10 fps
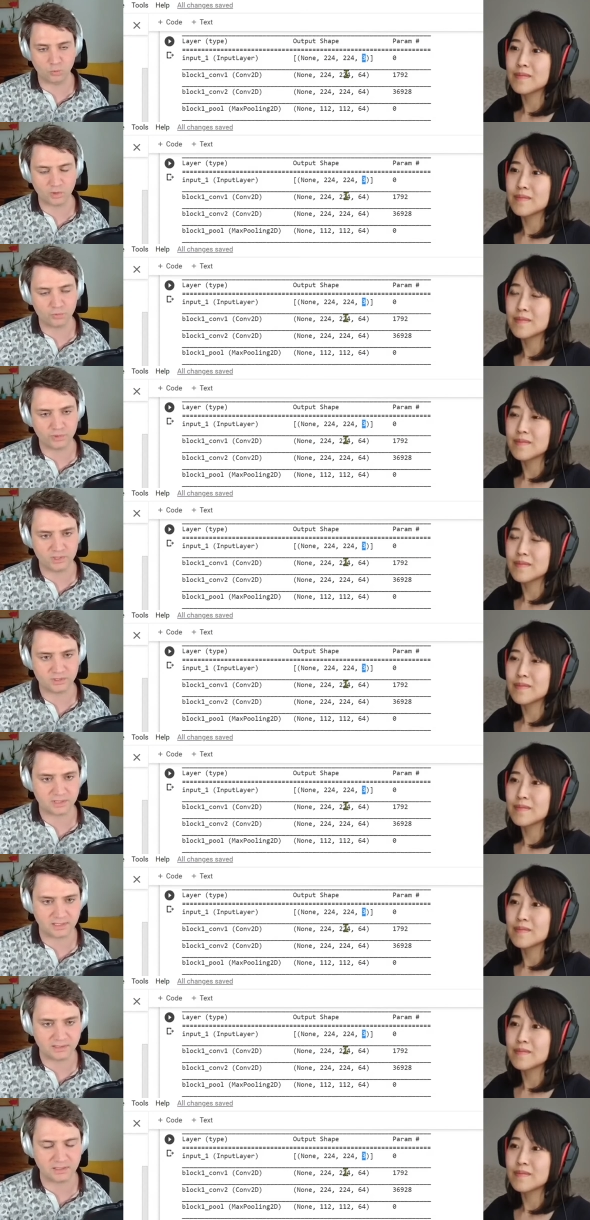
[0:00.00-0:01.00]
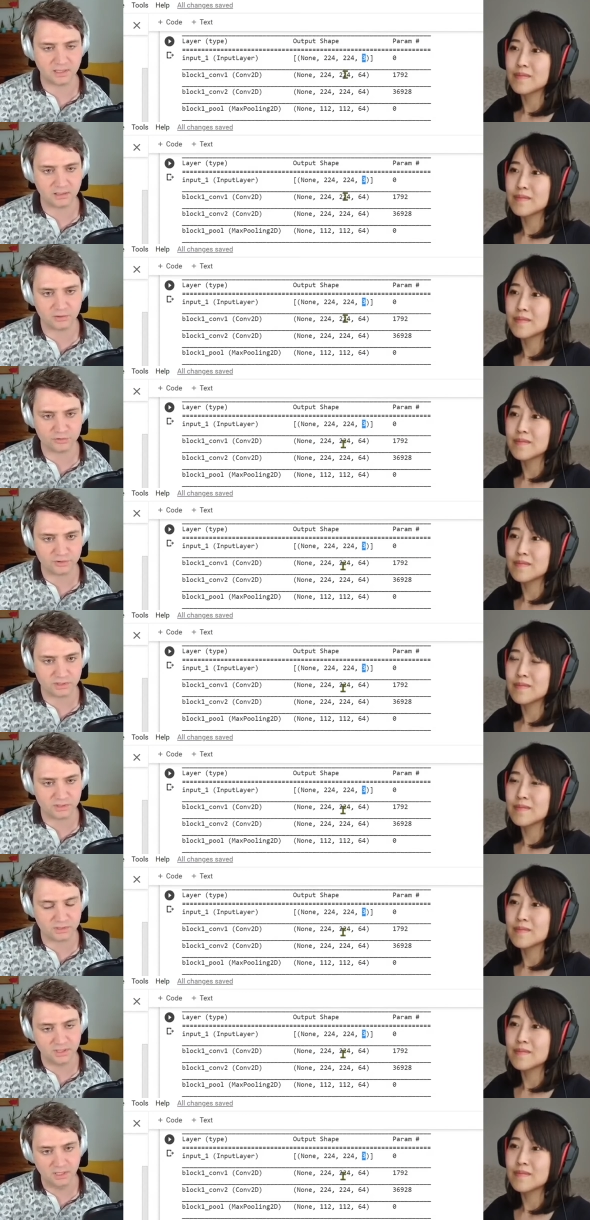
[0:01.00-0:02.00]
Speaker 1: what we discussed under
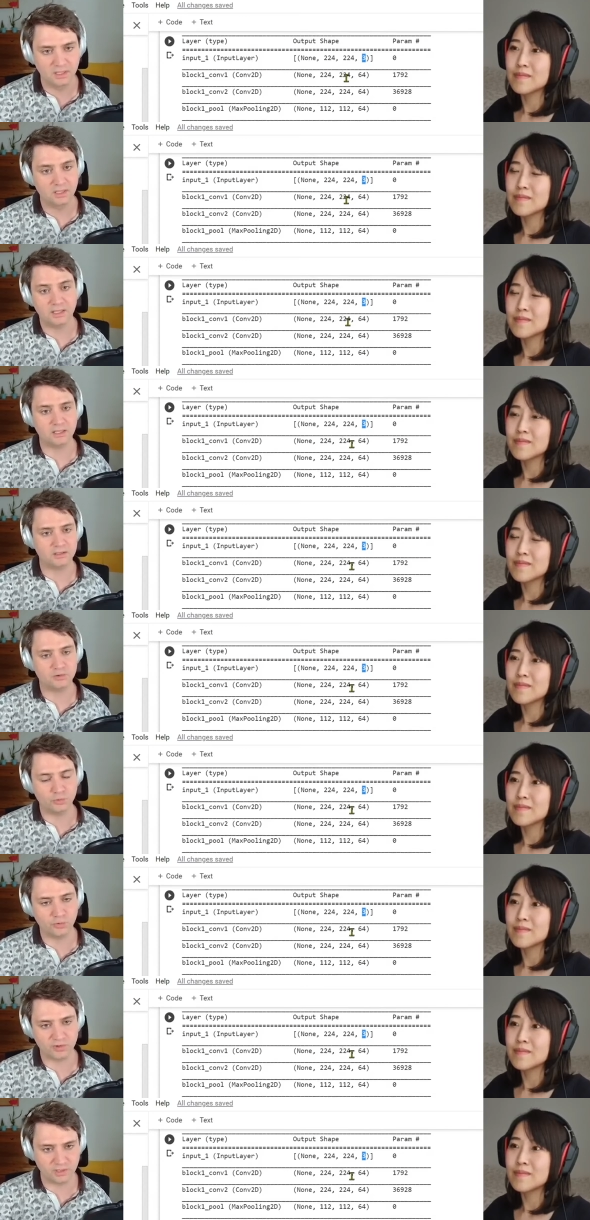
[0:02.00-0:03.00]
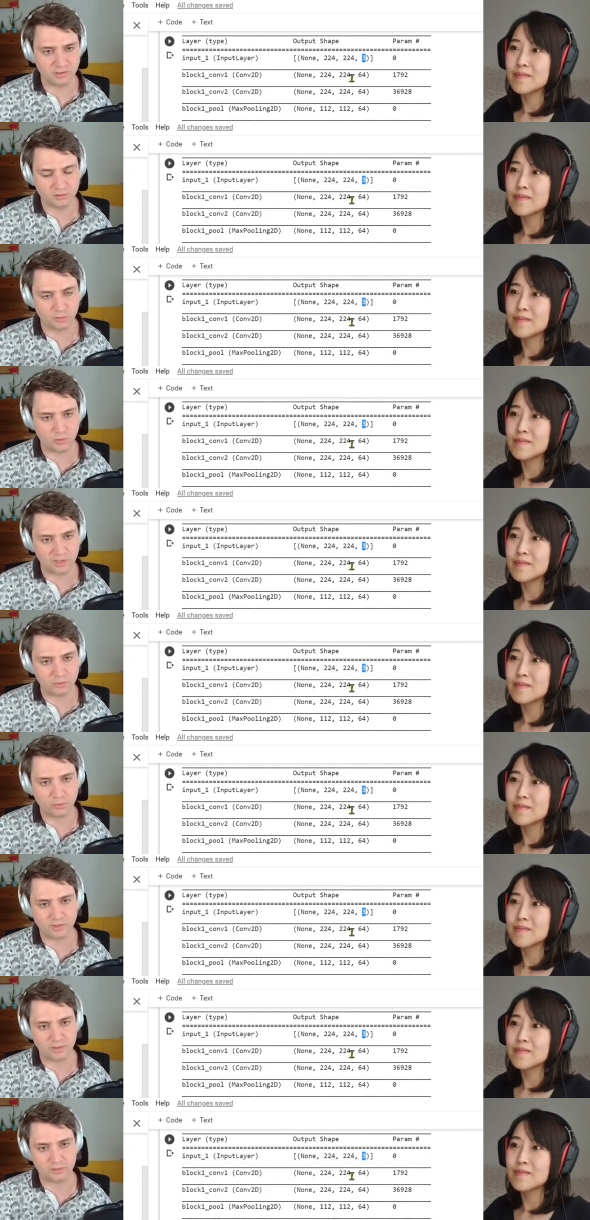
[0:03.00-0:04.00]
this two things. So one
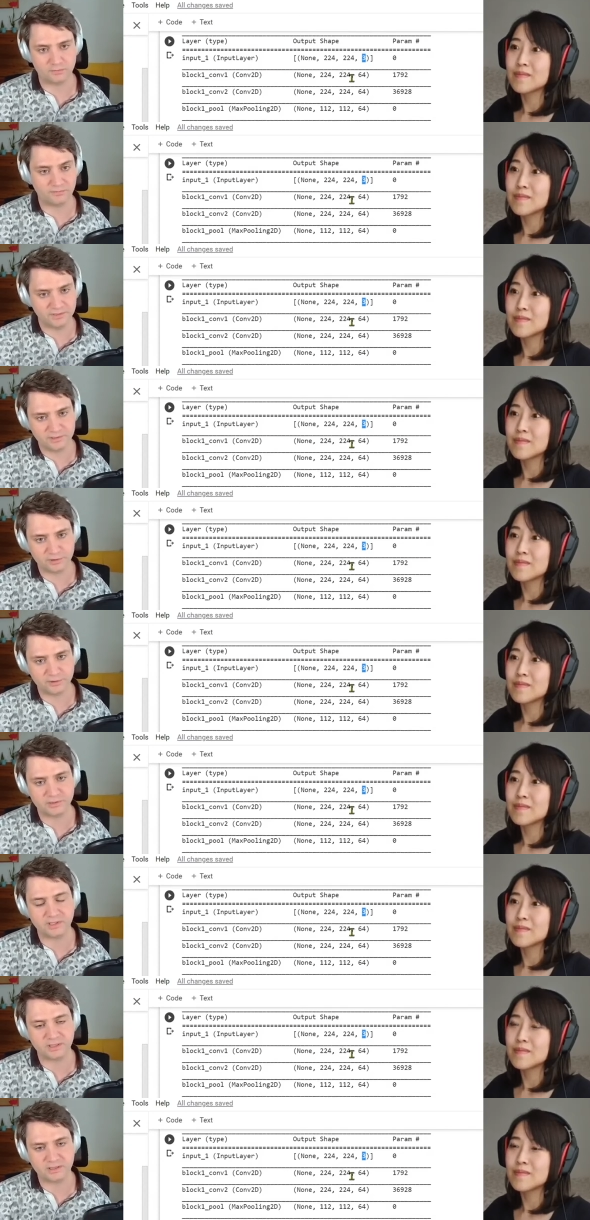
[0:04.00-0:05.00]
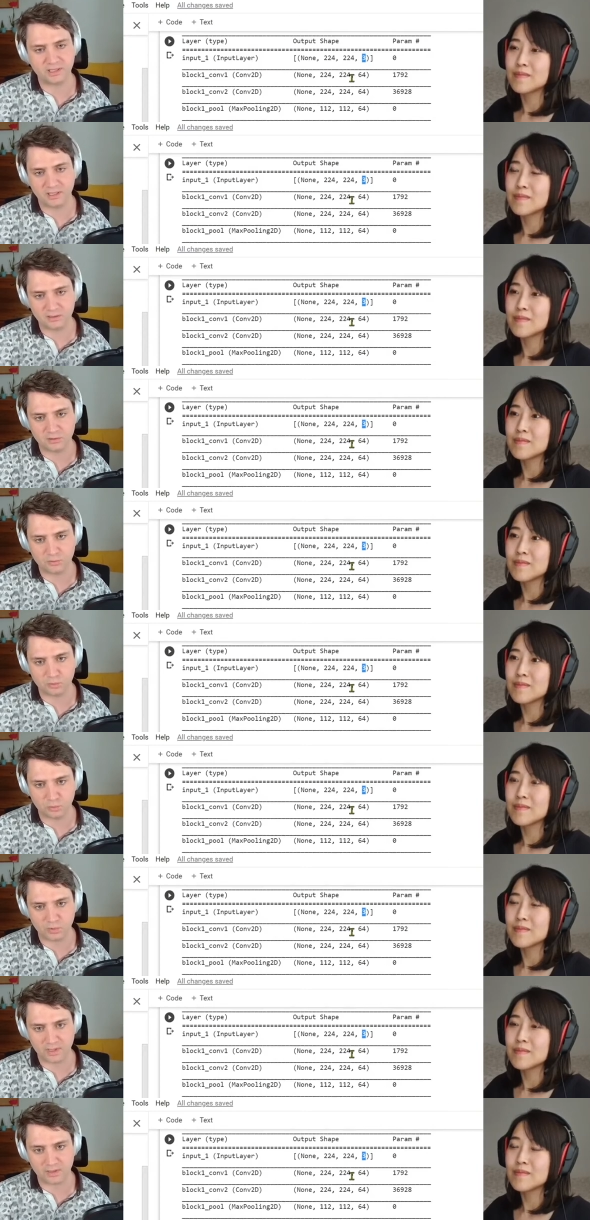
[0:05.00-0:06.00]
were filters, and the other
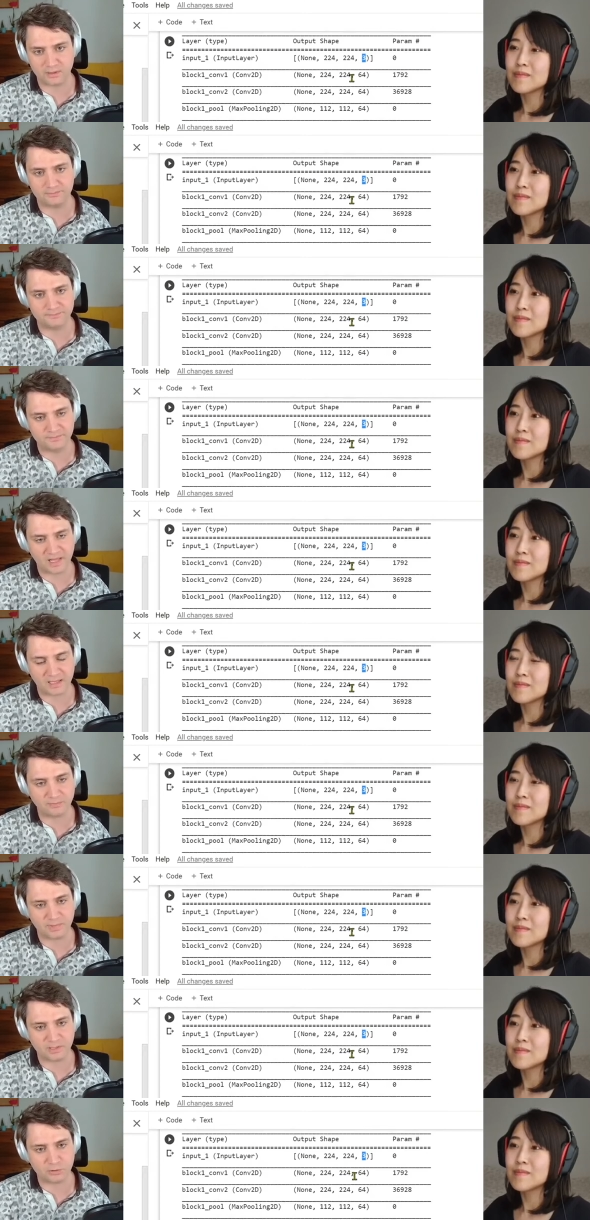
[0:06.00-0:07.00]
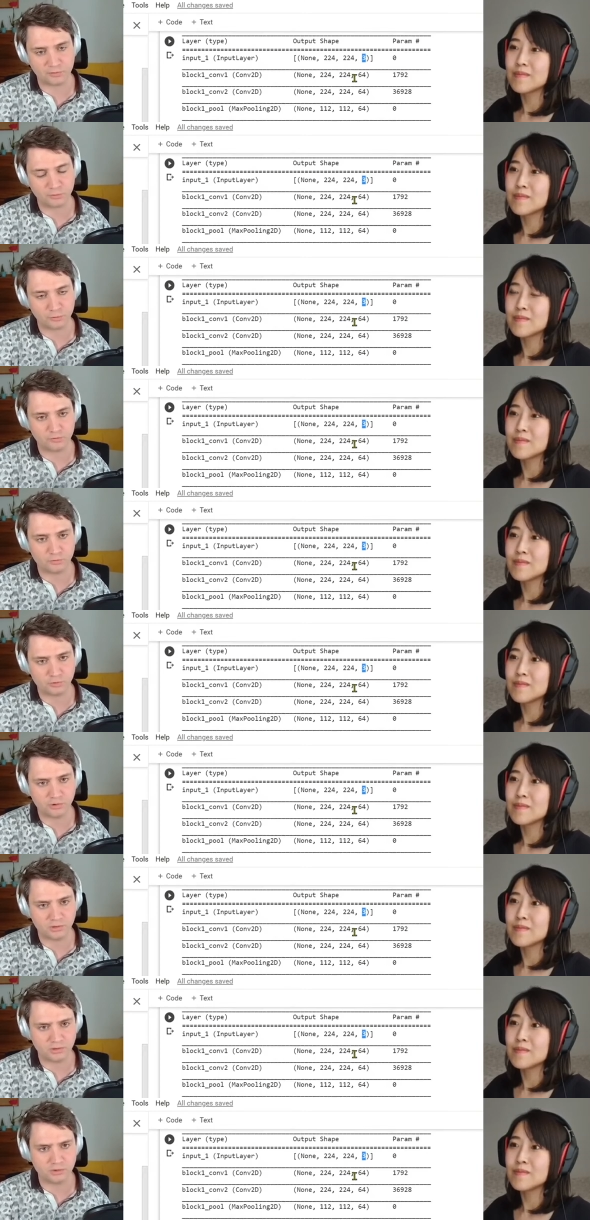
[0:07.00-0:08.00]
aspect of
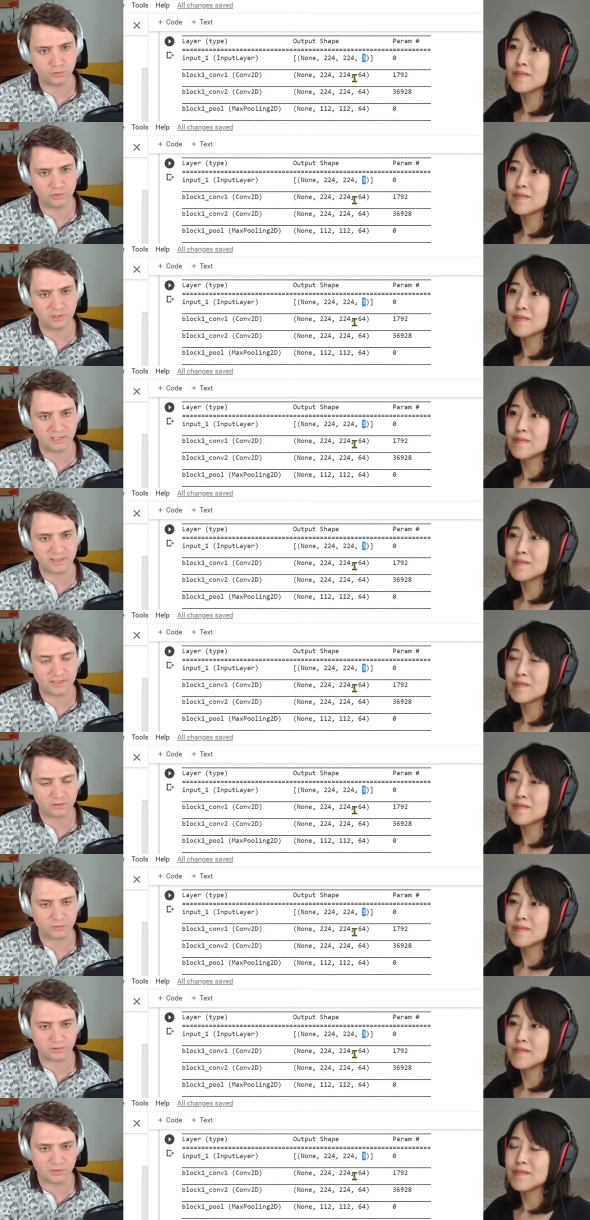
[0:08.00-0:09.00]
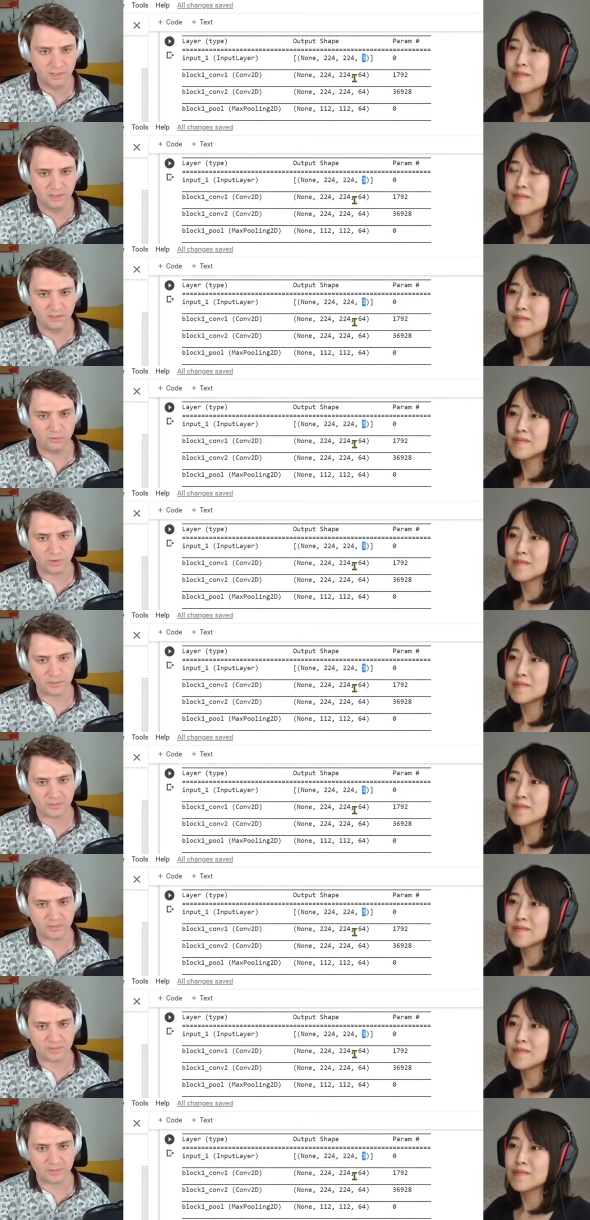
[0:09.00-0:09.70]
convolutional neural networks were